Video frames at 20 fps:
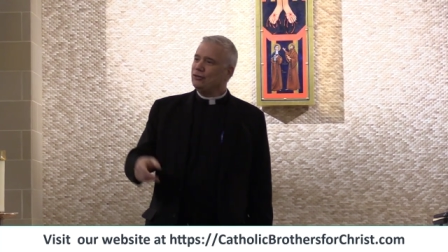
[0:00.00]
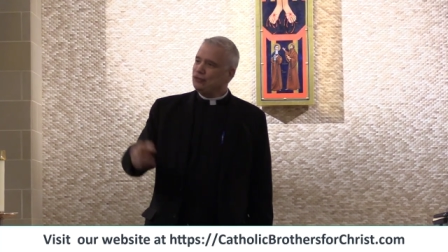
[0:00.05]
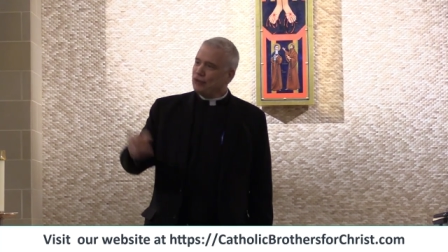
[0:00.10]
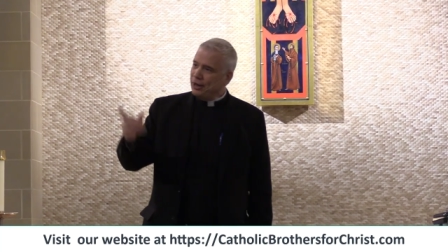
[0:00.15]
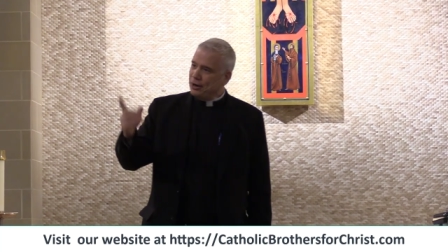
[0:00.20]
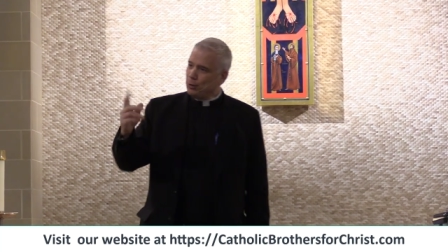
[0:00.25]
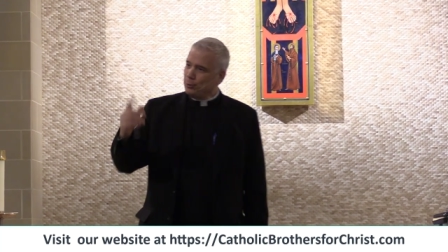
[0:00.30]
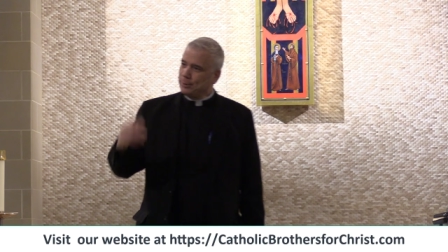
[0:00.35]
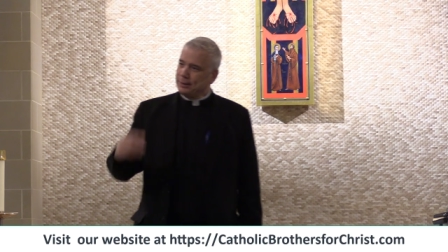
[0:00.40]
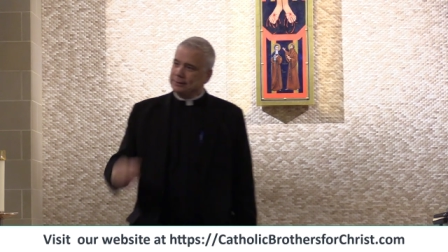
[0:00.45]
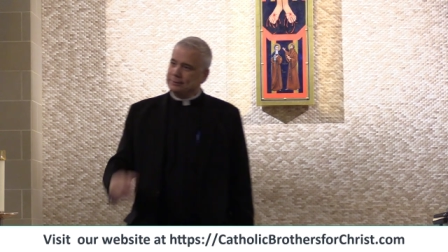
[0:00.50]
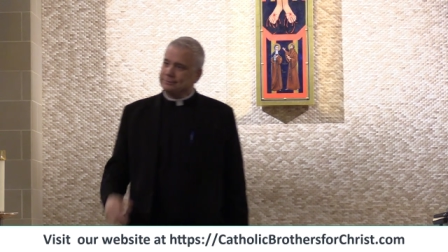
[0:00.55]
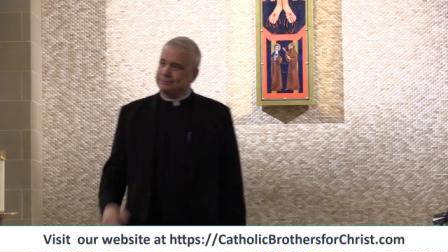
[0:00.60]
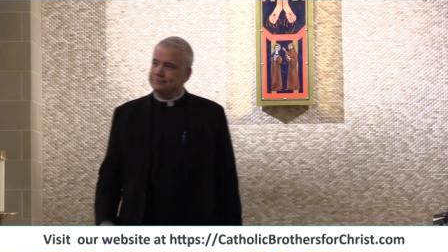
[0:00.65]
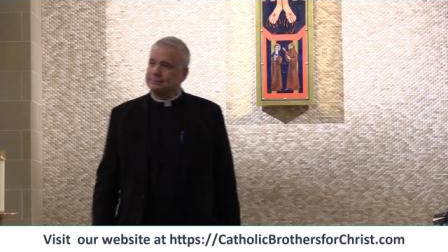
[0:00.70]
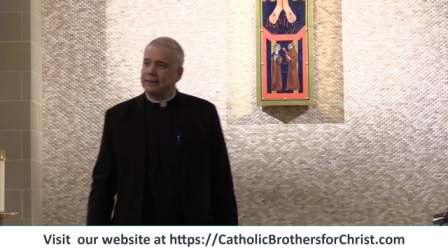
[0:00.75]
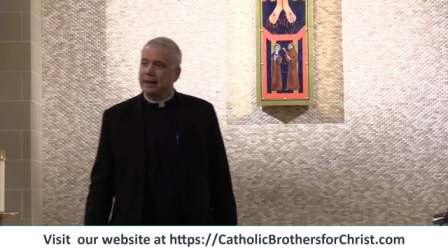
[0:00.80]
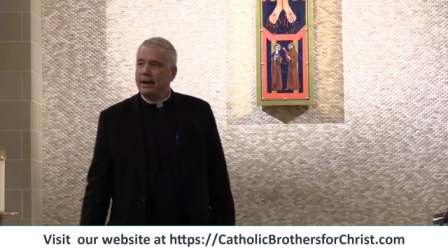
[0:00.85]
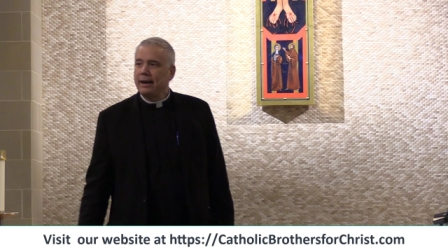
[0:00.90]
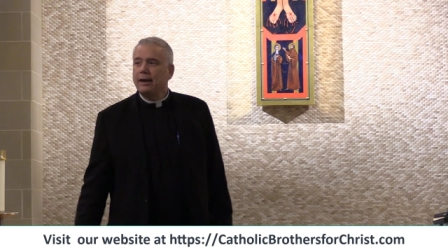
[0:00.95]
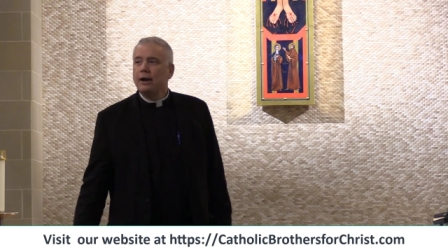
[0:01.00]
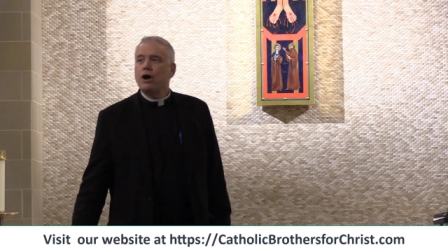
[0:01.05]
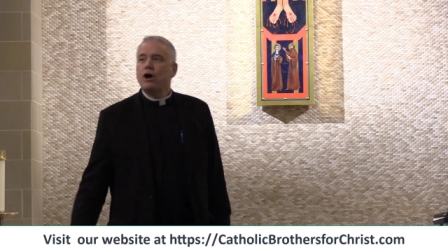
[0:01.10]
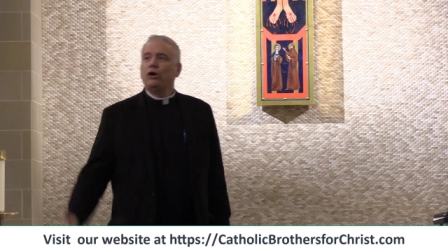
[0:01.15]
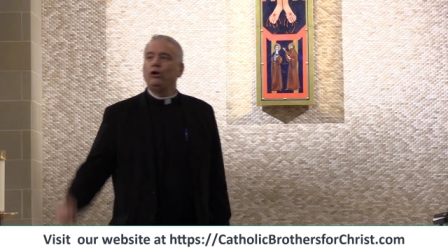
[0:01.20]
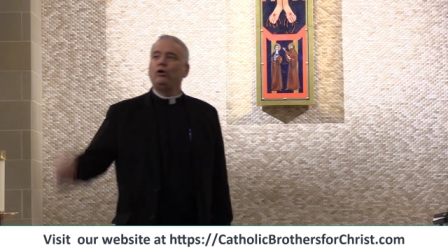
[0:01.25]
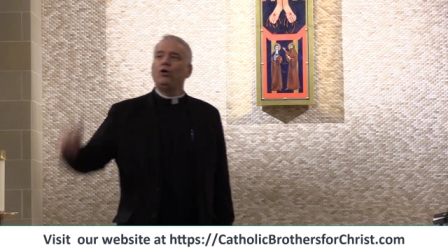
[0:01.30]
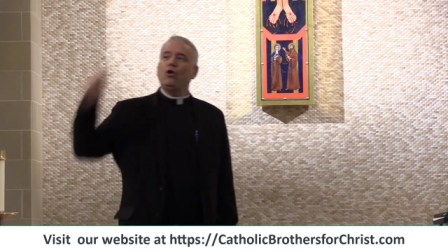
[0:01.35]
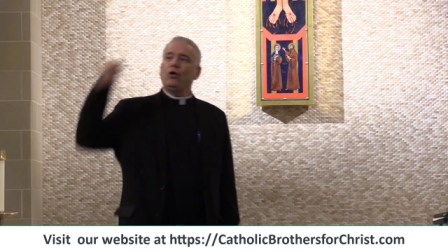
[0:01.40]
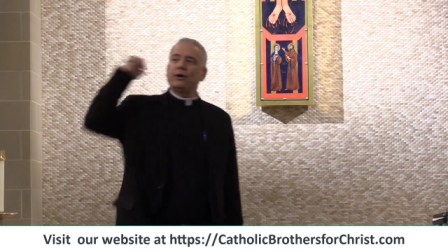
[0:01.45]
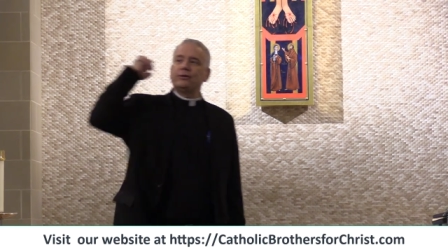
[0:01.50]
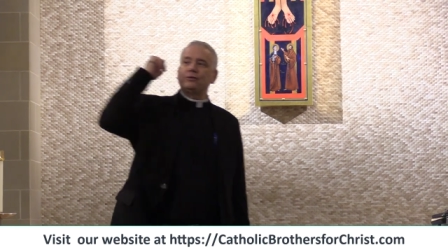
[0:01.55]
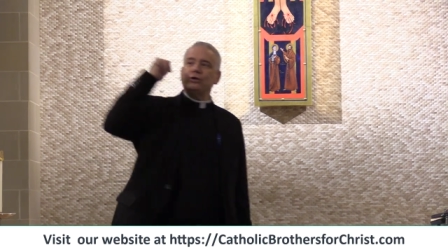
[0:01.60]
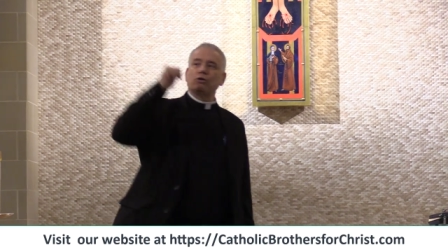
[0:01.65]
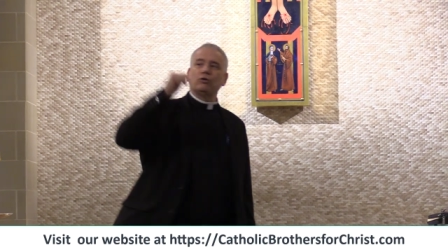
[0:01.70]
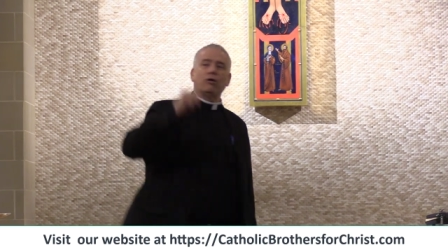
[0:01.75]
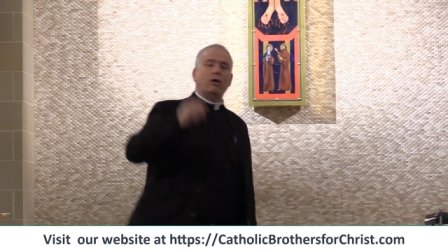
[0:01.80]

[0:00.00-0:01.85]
Gentlemen, look at the